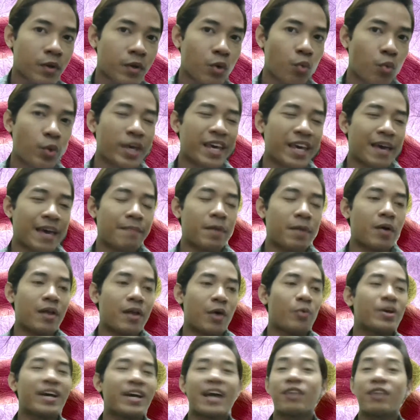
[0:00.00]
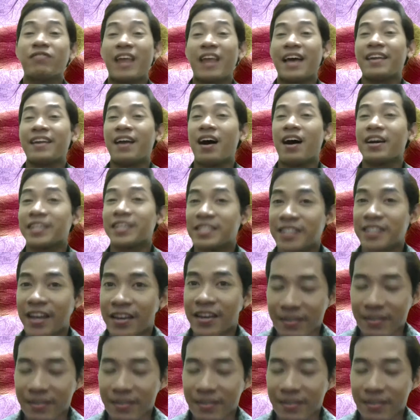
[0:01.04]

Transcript: We came out we kind of like an architect.